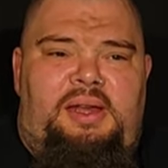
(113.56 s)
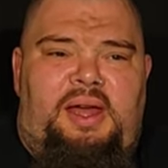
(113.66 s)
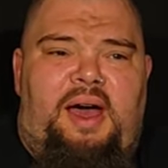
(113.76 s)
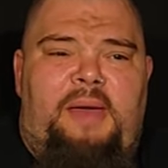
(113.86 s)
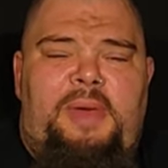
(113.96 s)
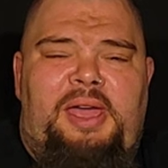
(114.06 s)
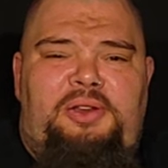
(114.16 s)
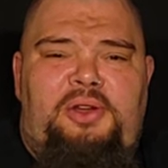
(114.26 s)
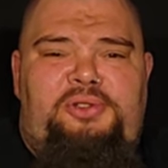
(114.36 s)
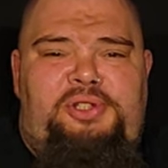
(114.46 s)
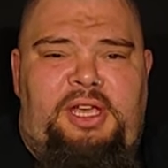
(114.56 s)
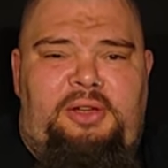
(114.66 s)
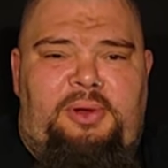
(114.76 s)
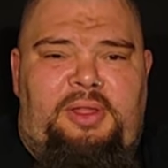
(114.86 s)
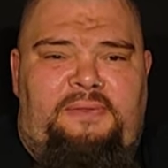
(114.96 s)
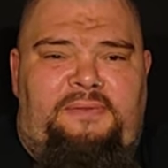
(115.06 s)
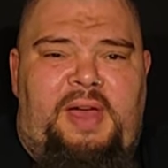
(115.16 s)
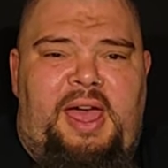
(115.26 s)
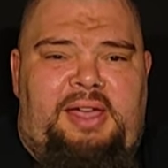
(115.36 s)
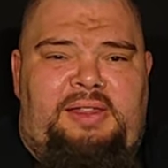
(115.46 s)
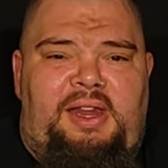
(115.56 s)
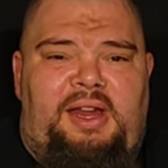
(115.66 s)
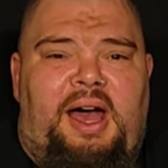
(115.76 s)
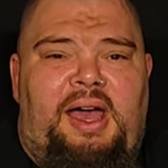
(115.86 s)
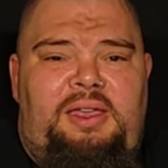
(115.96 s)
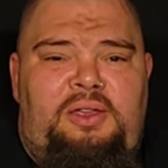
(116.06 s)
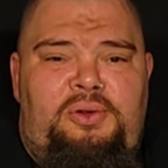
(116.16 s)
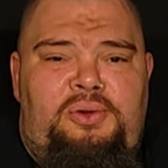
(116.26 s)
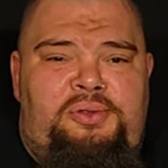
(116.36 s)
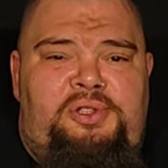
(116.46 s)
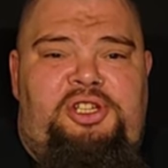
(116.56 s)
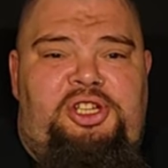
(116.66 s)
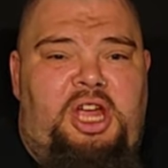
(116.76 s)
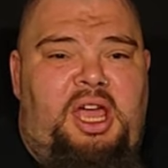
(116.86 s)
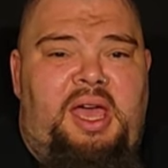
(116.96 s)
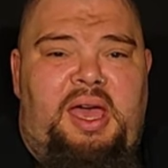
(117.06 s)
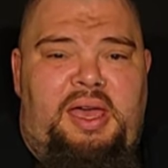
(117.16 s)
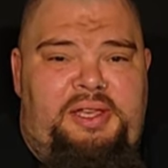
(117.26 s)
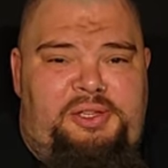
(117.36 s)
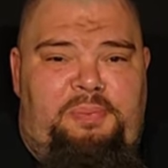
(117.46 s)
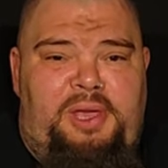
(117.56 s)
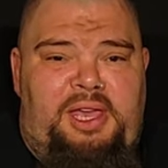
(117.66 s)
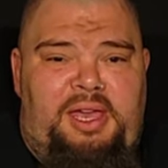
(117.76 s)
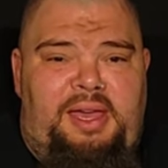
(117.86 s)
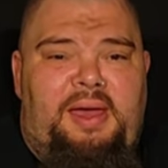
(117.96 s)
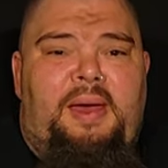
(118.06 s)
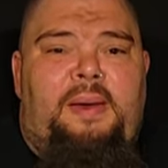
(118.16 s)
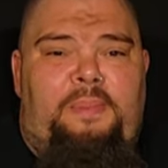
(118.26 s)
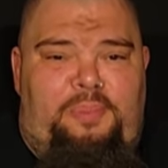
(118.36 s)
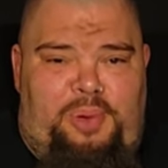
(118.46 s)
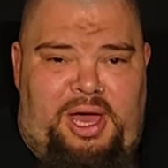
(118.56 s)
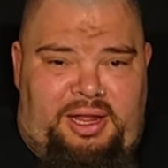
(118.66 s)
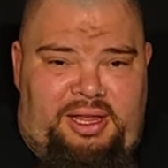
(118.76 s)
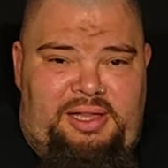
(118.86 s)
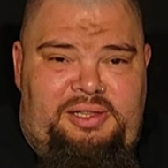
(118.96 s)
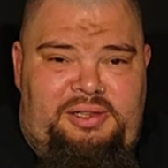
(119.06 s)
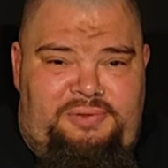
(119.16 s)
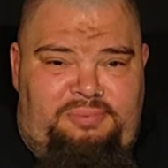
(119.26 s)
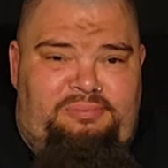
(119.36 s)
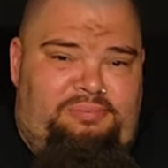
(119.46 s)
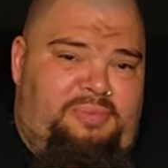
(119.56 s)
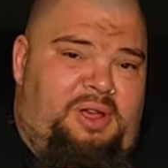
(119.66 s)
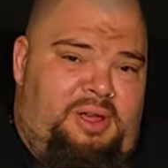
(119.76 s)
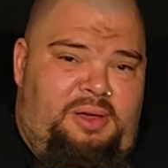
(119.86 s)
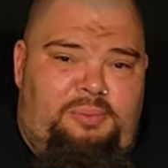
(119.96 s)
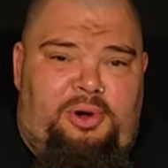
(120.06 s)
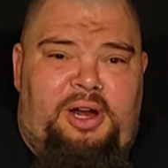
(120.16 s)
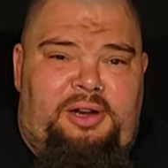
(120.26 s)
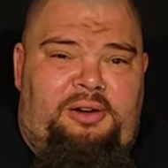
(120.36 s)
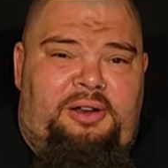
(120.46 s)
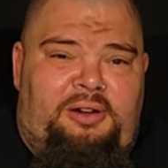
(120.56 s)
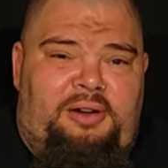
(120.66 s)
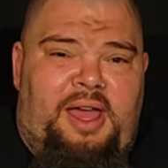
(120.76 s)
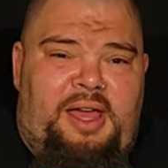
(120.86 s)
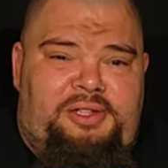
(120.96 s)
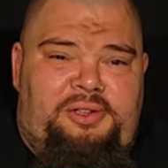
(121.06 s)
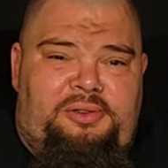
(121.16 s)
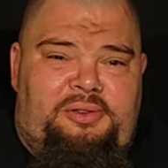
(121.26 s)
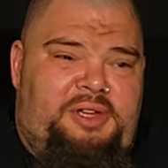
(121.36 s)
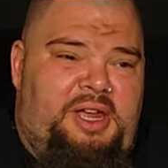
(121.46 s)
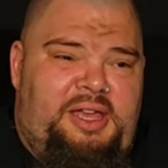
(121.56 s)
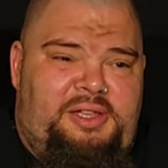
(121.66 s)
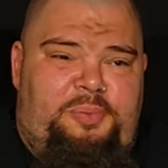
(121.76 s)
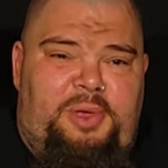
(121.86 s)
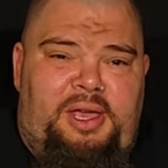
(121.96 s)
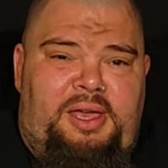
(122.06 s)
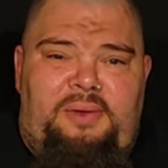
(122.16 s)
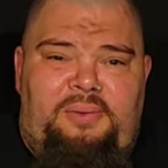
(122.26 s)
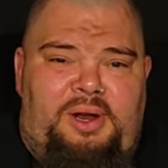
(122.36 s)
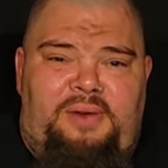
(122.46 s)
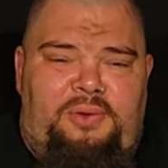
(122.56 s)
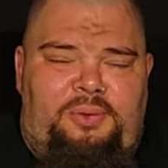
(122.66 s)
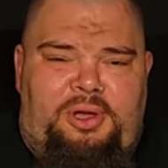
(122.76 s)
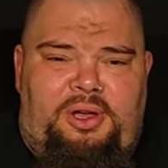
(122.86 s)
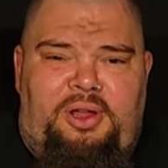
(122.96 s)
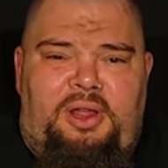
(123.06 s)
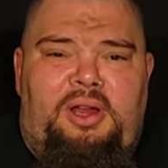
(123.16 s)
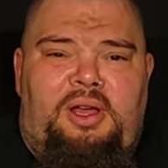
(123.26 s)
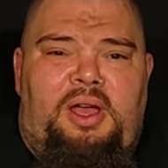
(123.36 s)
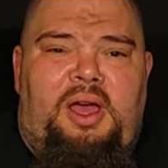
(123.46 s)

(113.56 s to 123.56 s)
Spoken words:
Now, I make no secret of the fact that I use JSB pellets, Predator International, JSB, whatever you want to call it.